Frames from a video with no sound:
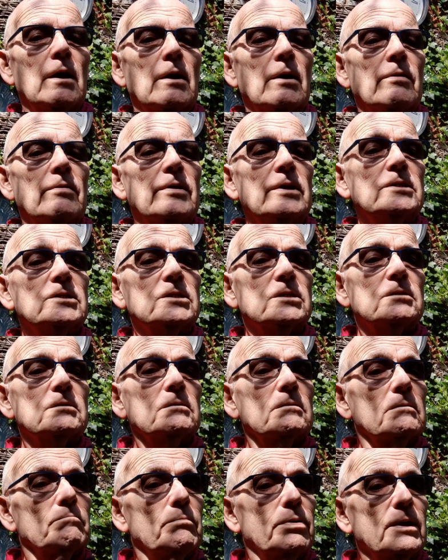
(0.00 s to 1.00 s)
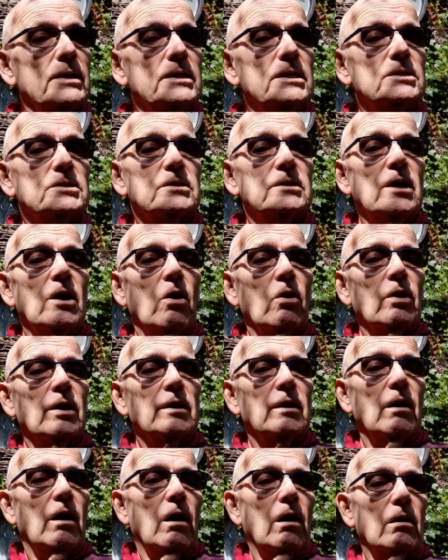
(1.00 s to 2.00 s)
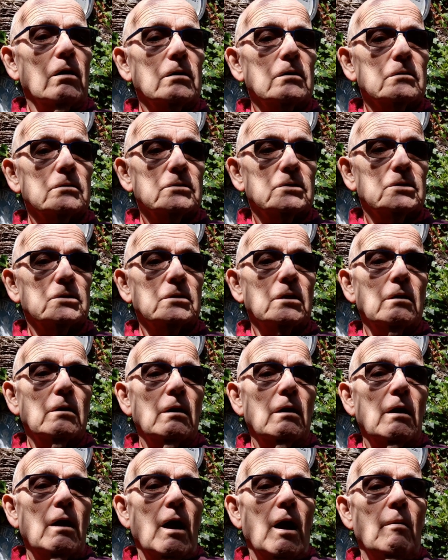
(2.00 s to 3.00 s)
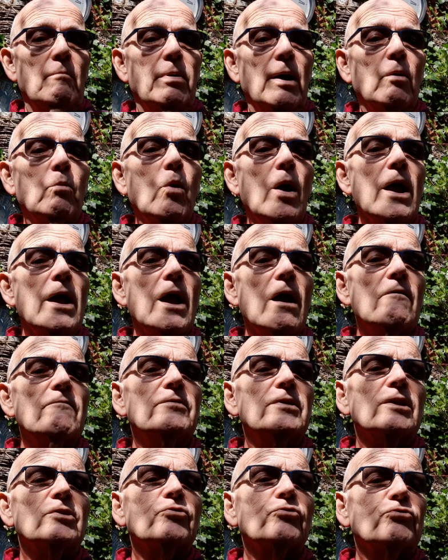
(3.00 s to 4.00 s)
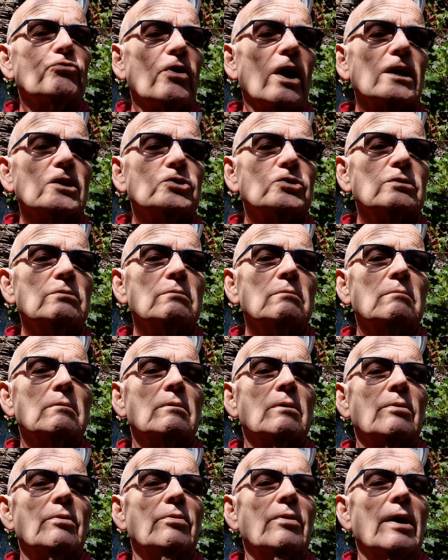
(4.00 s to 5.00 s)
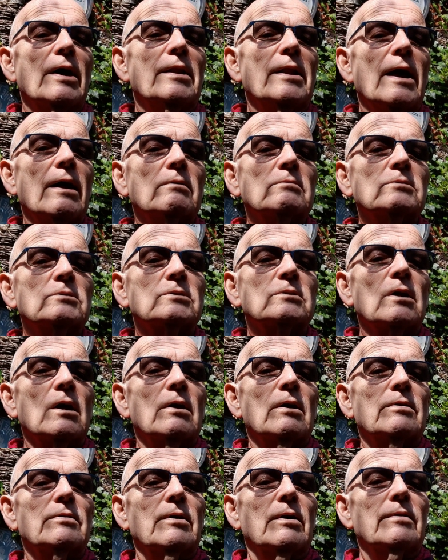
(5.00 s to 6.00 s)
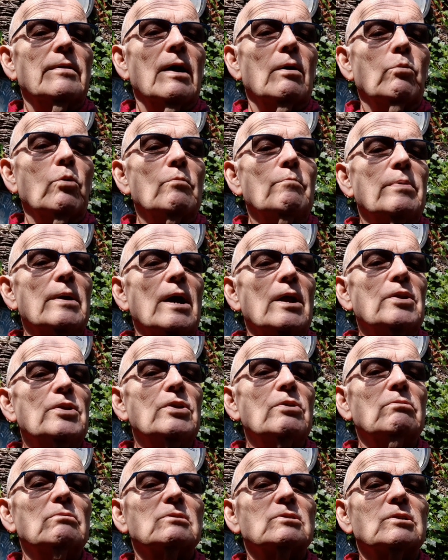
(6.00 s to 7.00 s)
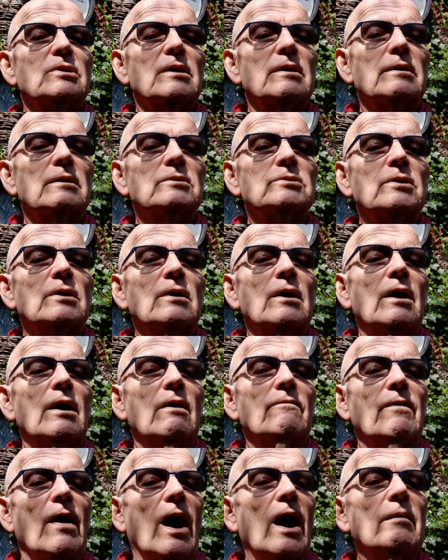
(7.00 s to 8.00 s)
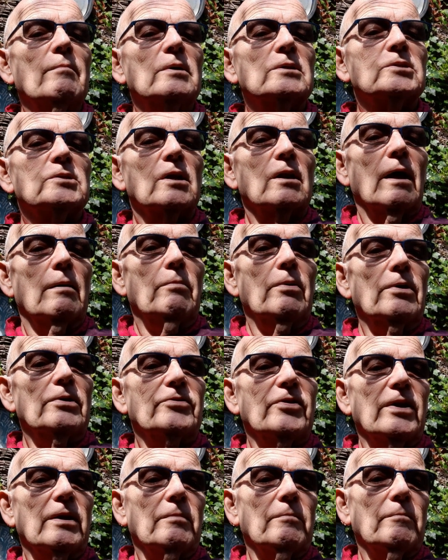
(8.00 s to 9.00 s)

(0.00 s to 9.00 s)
This pleased the oligarchs, and by way of distraction, they announced that there would be a new series of I'm a Celebrity.